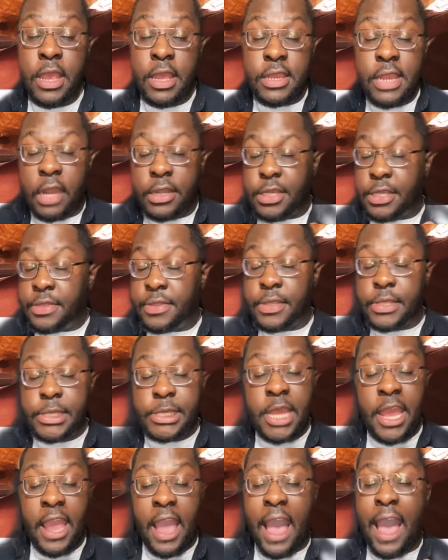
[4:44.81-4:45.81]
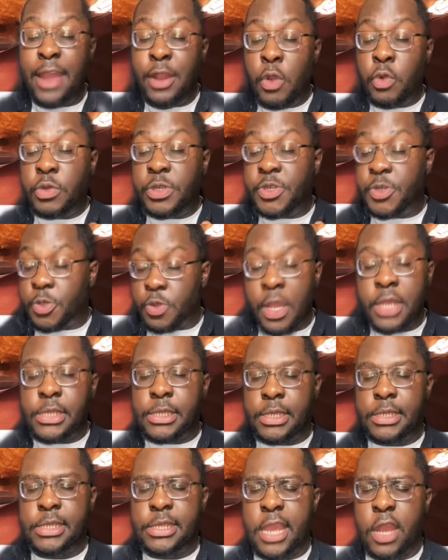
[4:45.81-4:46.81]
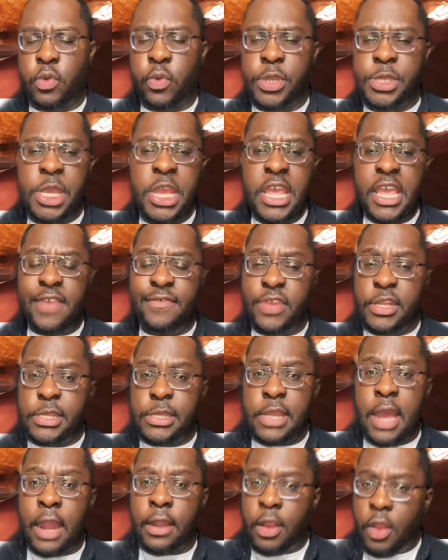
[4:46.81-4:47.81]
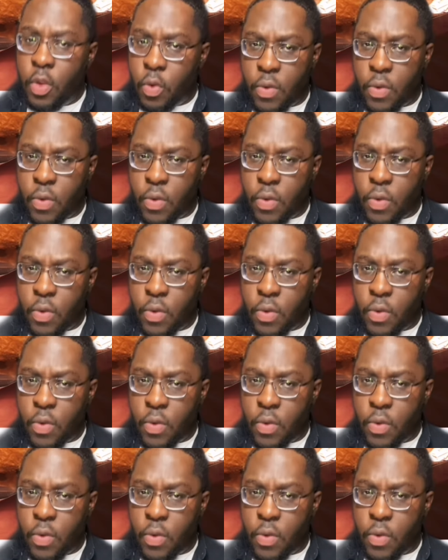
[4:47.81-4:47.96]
Now, to this day, I don't trust a sandwich if it's not